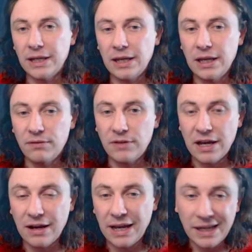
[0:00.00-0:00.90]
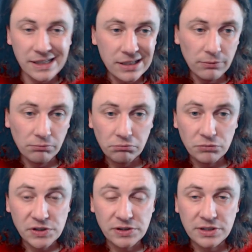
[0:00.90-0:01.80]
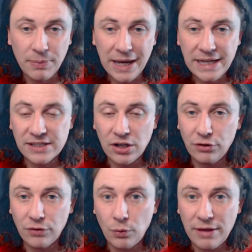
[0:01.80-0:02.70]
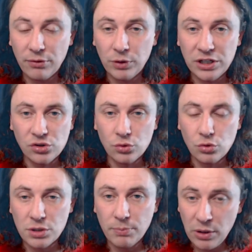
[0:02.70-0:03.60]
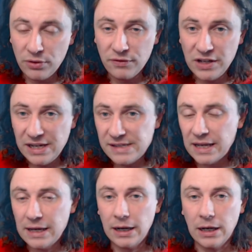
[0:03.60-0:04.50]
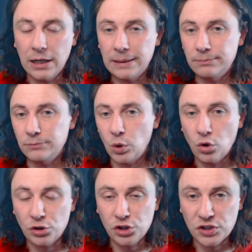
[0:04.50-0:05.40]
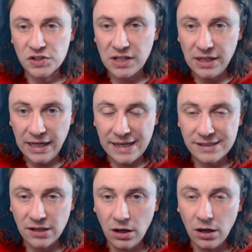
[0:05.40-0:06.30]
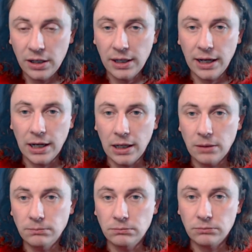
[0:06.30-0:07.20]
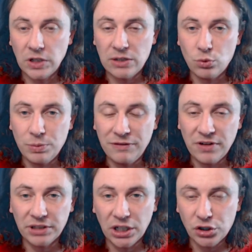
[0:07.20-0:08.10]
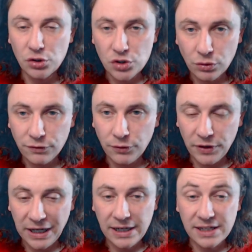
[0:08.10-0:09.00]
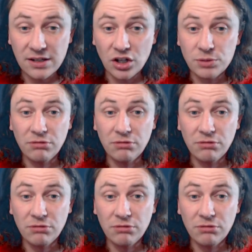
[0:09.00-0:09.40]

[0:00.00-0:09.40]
If there is debate over whether we should order both of these or just ESR, it would be very unusual for the ESR to be